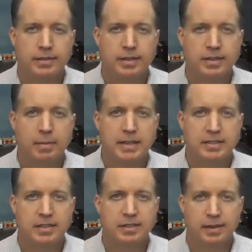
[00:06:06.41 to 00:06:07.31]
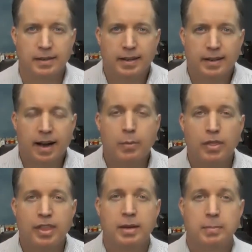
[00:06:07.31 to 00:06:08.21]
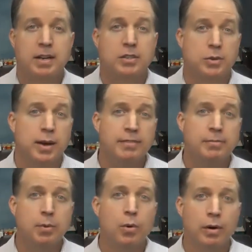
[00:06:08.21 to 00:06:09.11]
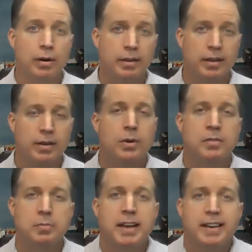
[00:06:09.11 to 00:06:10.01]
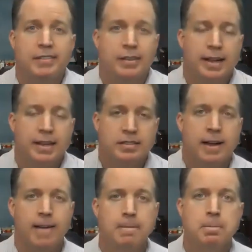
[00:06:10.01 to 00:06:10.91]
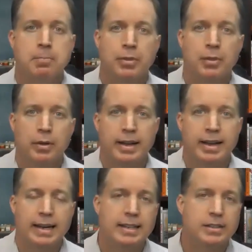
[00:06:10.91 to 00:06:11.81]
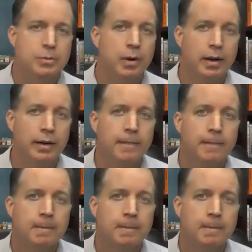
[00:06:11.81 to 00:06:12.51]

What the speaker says: Does that make sense? I would think because you have more, you would spend even less time looking at each one.